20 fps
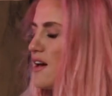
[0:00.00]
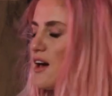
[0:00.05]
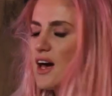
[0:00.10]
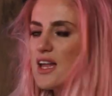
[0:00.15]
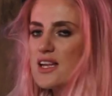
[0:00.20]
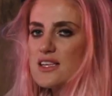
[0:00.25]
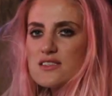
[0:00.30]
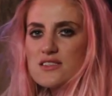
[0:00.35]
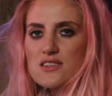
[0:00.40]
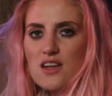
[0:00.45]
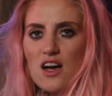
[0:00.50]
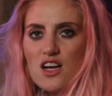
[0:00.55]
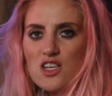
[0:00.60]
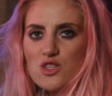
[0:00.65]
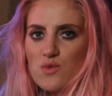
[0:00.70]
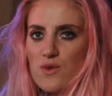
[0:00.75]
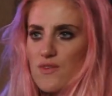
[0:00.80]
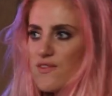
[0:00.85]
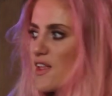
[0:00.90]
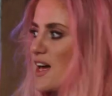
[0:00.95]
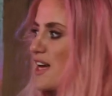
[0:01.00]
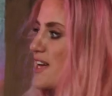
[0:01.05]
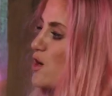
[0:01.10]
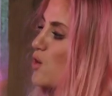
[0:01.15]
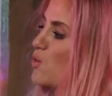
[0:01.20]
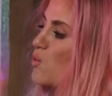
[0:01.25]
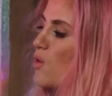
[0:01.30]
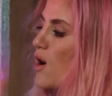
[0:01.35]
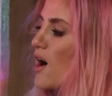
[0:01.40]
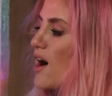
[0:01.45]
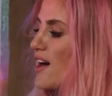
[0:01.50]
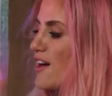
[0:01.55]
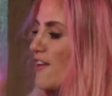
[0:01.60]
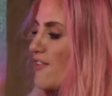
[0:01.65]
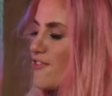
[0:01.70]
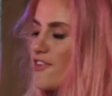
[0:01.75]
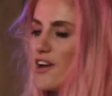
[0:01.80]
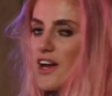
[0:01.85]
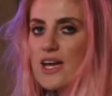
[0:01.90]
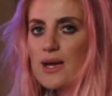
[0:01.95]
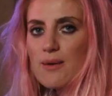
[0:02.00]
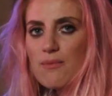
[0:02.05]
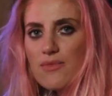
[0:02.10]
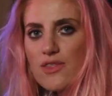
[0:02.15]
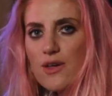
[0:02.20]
and it starts with like a wireframe